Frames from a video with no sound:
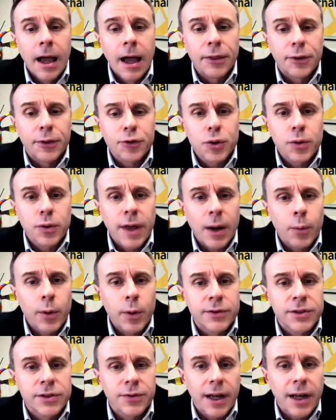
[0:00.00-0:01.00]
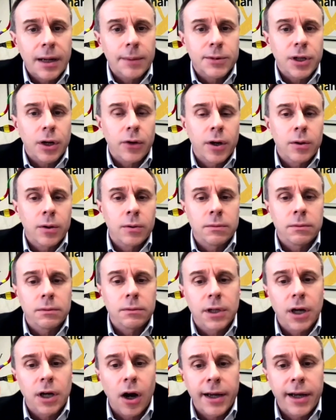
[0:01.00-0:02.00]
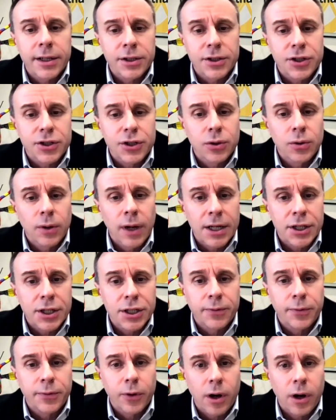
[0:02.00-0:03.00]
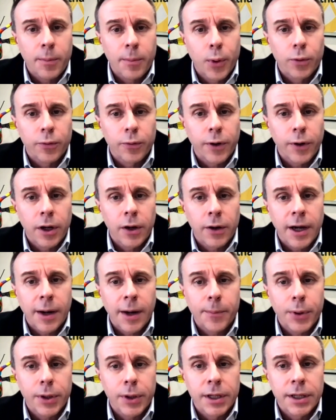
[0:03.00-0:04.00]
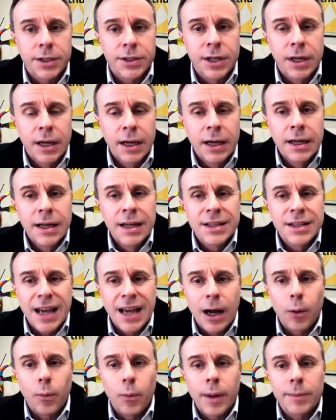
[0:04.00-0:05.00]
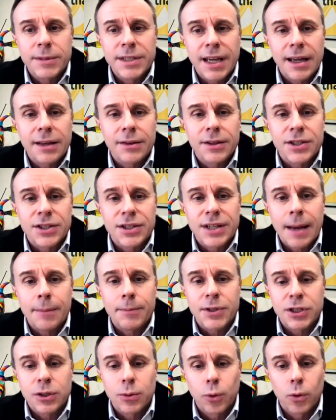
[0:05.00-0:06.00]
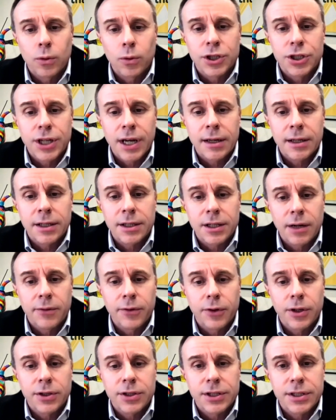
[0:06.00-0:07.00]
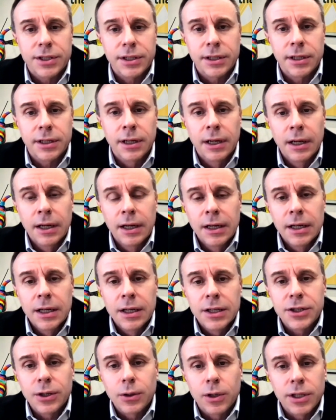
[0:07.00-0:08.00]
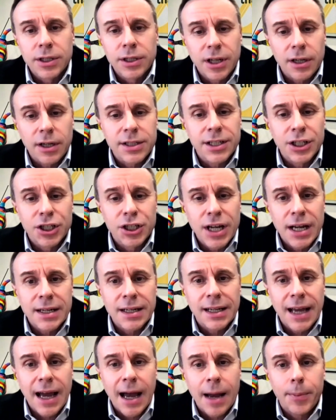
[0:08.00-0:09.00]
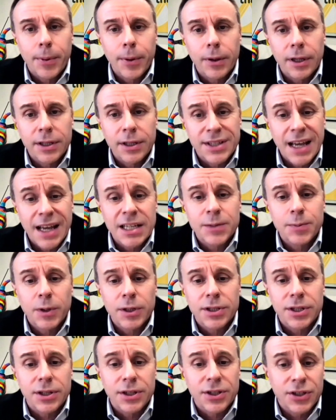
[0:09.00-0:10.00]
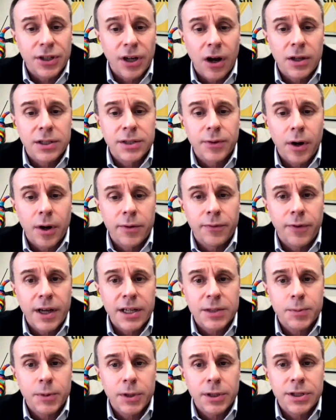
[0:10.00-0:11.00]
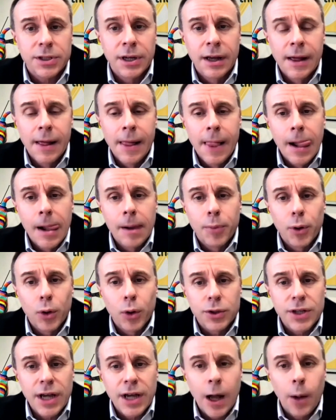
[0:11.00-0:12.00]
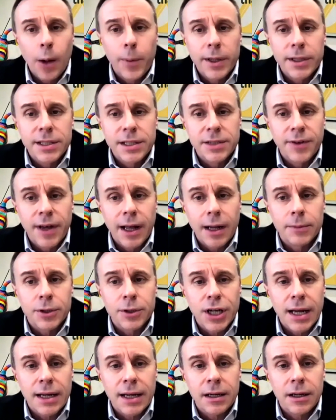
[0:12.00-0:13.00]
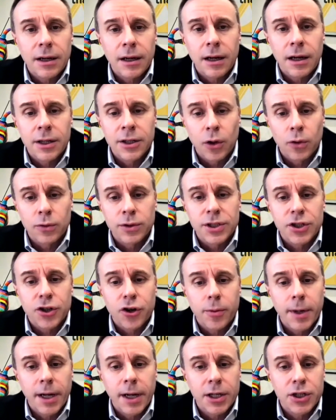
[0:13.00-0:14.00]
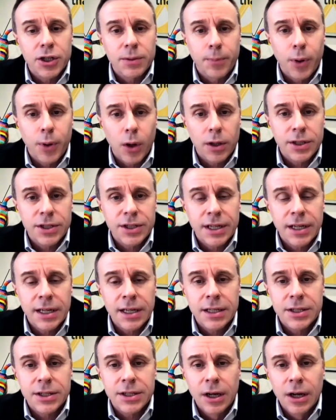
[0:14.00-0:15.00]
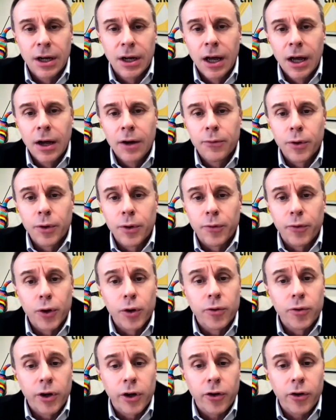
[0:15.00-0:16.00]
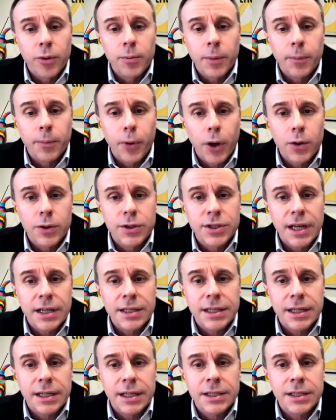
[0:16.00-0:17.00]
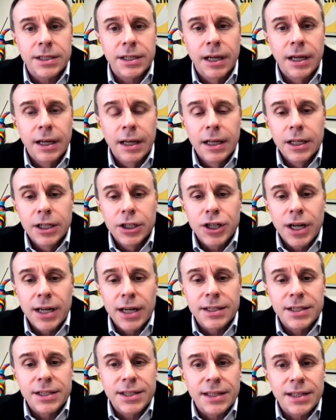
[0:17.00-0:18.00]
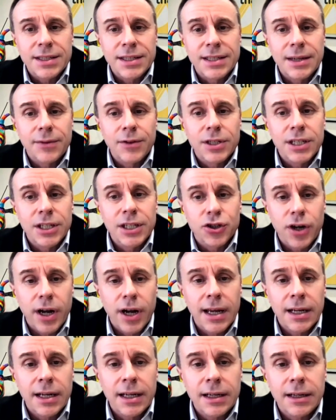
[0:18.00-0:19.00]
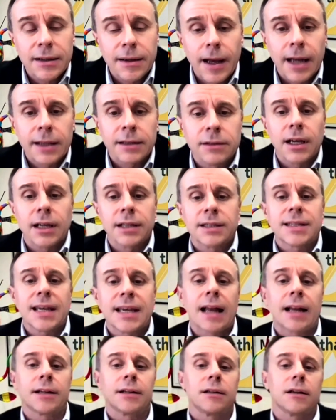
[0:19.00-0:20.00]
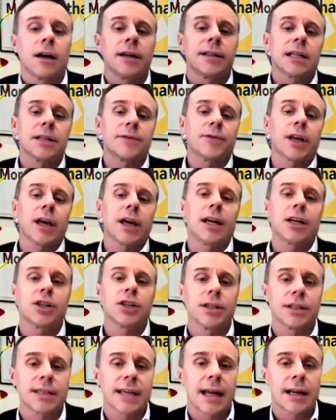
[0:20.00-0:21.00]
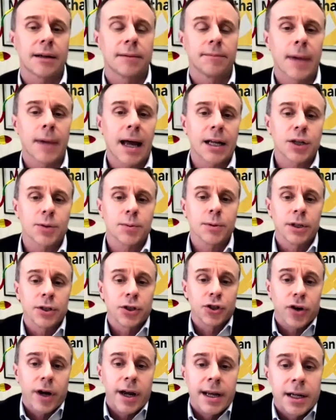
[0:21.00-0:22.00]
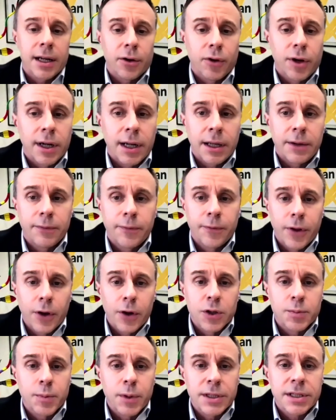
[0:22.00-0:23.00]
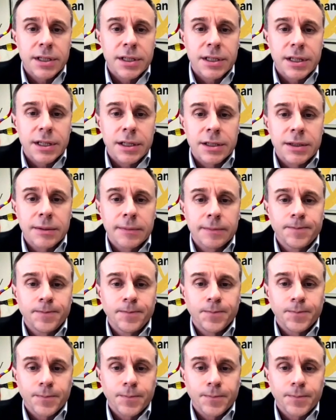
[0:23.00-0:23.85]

And through that, we've developed our own guidance tool actually for our portfolio companies to help them take the steps towards gender diversity. So conducting gender gap assessments at the start of our investment, but also helping to develop gender and non-discrimination policies, review recruitment processes, gender sensitivity training, and talent identification, talent management and training really for those businesses.